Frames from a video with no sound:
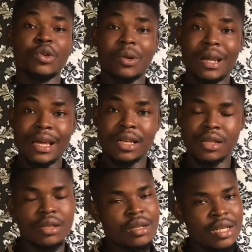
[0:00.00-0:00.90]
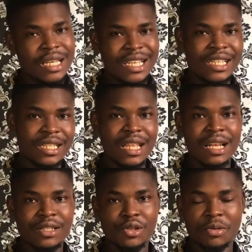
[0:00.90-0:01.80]
Payment method, my
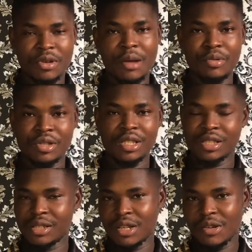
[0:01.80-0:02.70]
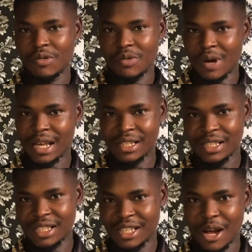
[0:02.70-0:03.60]
ATM card is already there.
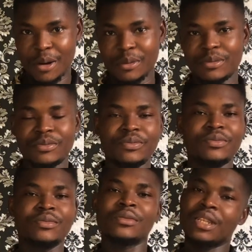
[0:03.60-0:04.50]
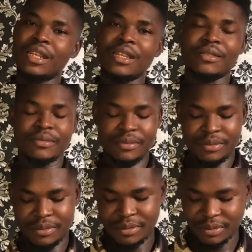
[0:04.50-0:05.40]
I've already included it.
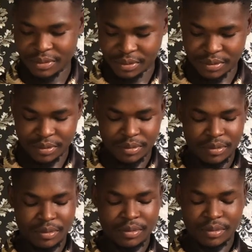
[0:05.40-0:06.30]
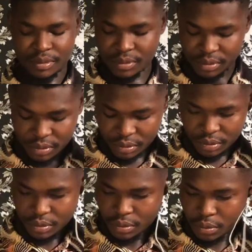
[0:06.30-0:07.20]
So I'm going to click on boost post.